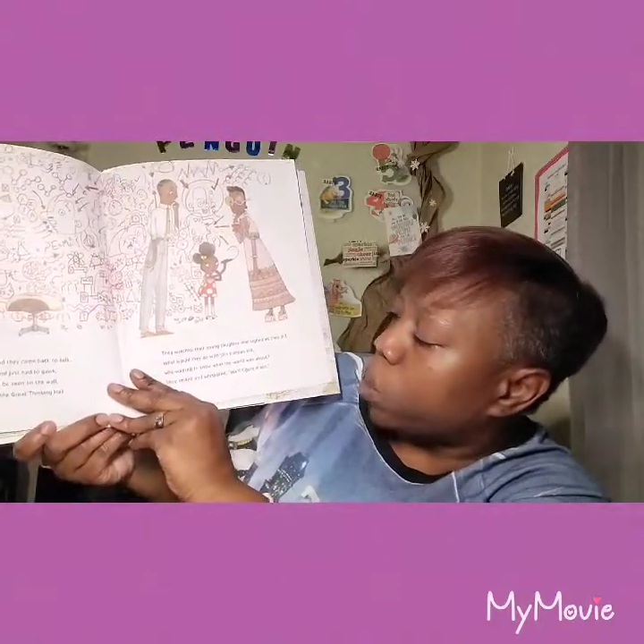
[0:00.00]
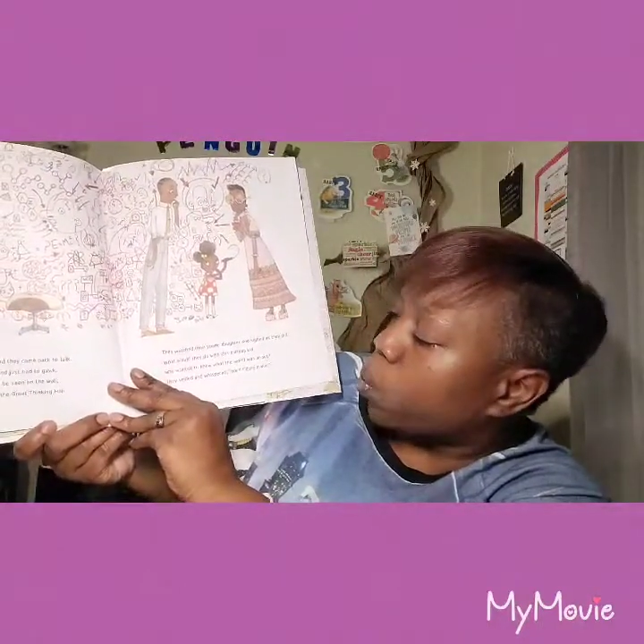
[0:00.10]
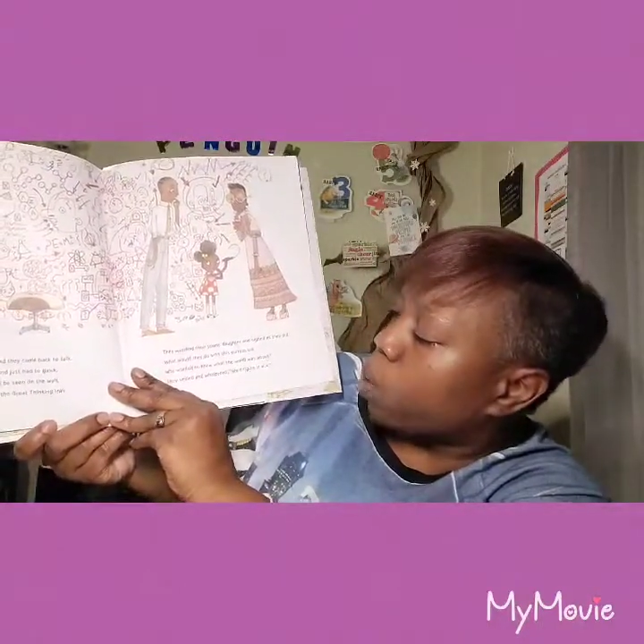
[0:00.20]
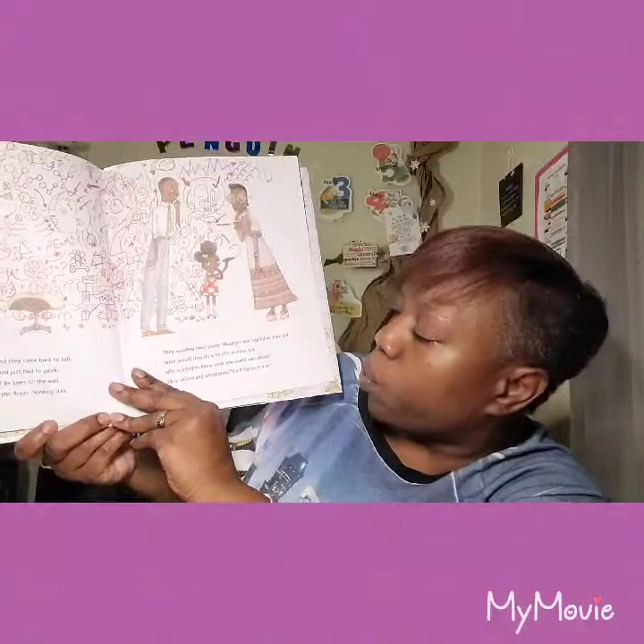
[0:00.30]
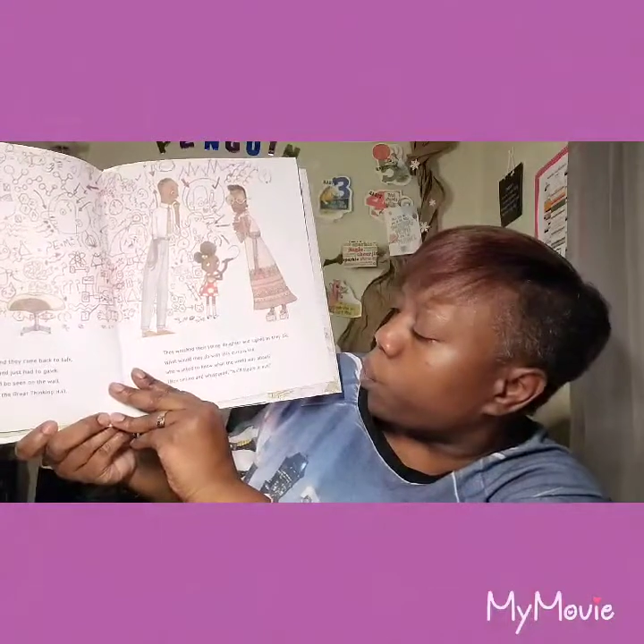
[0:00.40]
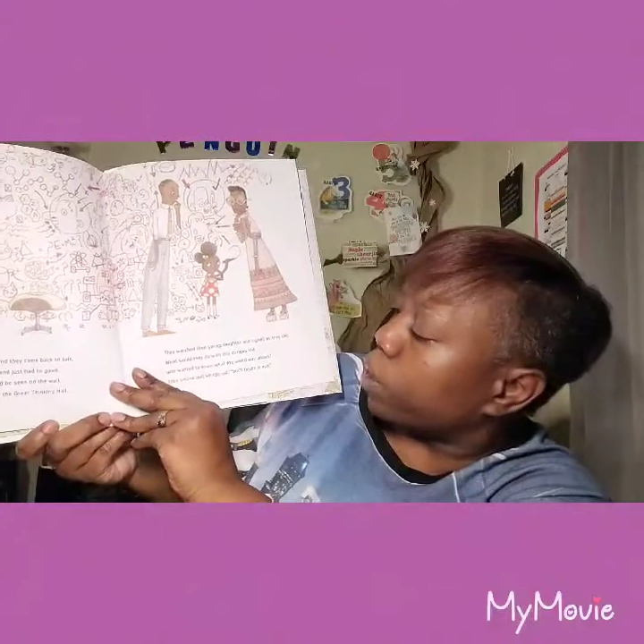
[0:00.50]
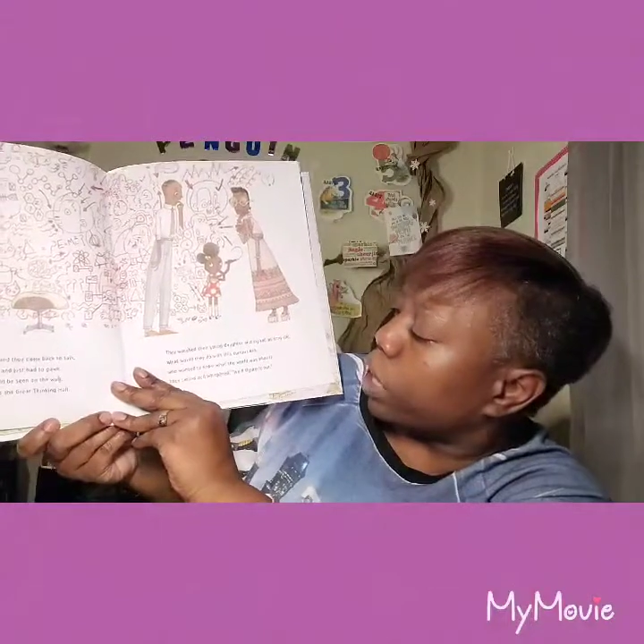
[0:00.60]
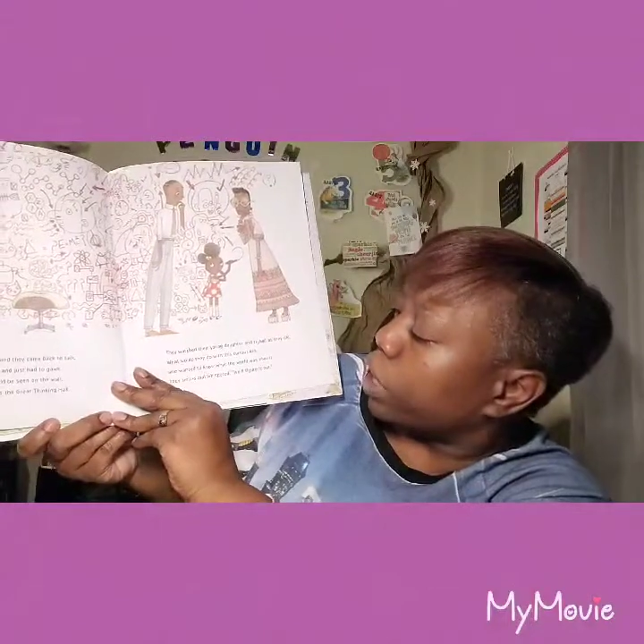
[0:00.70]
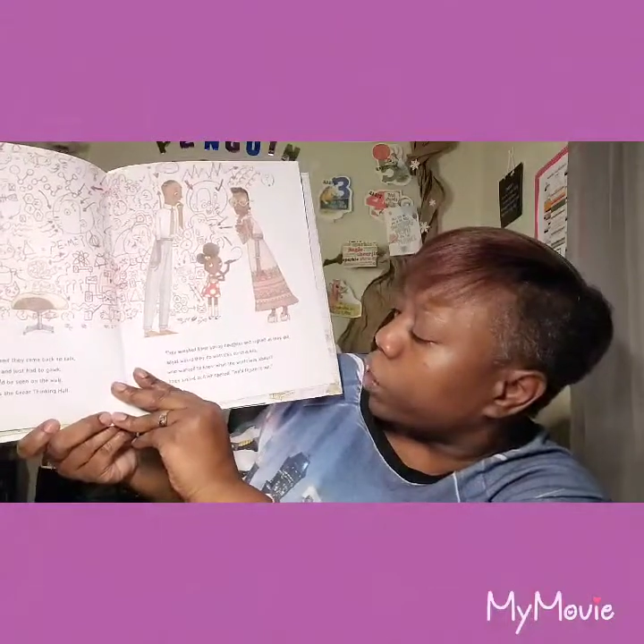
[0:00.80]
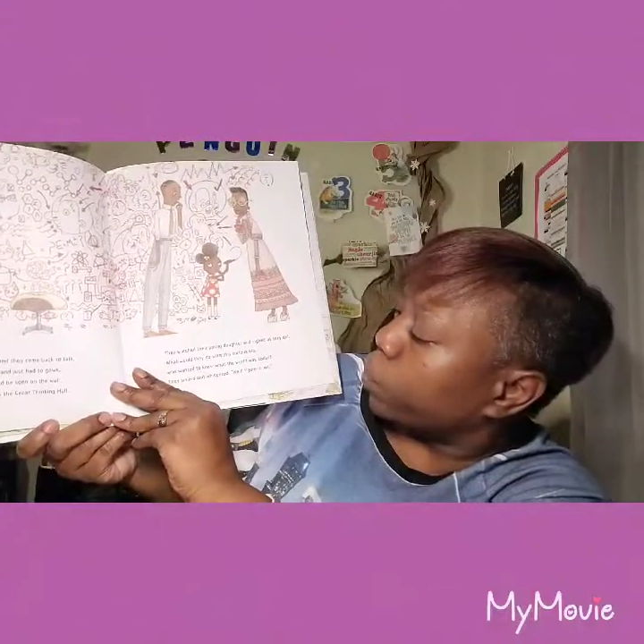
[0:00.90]
What would
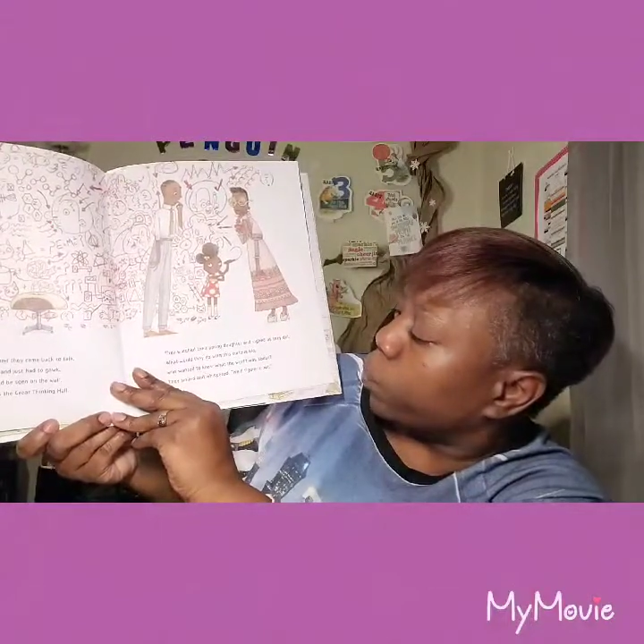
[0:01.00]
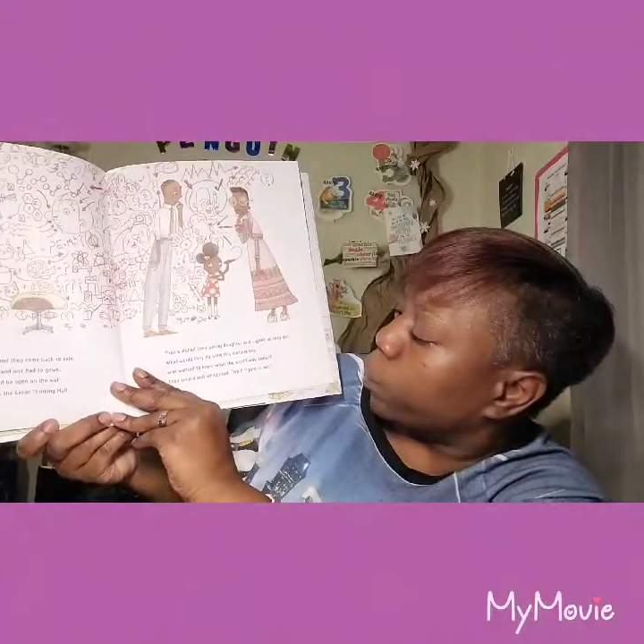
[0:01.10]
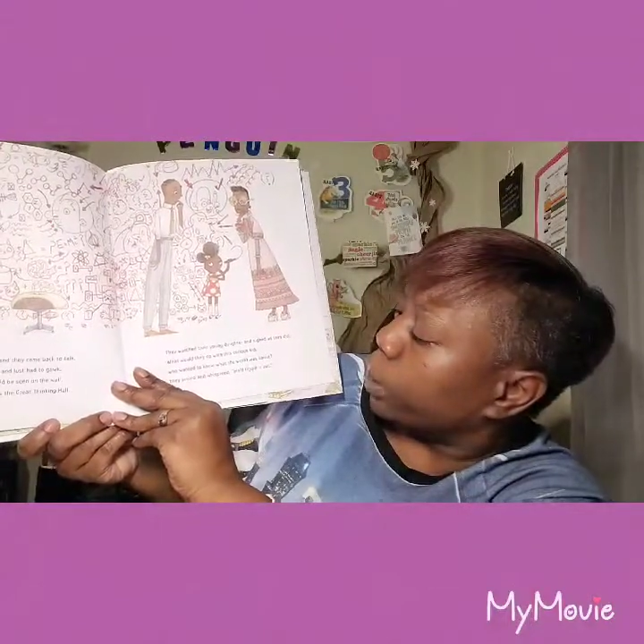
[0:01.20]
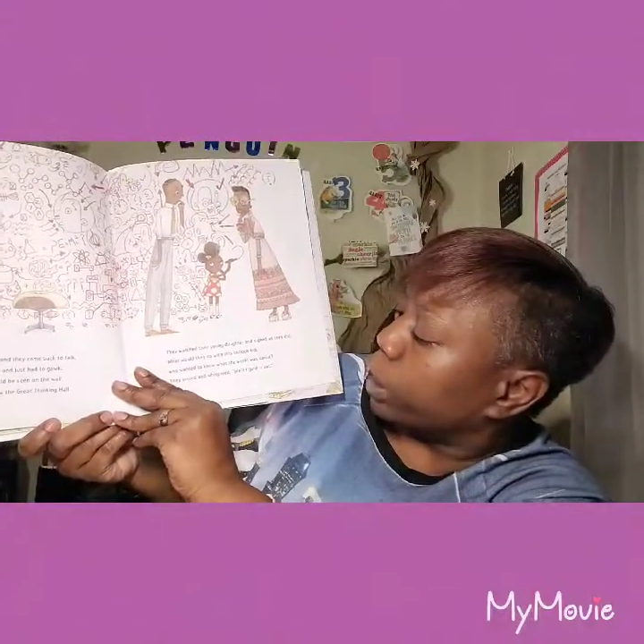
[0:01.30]
they do with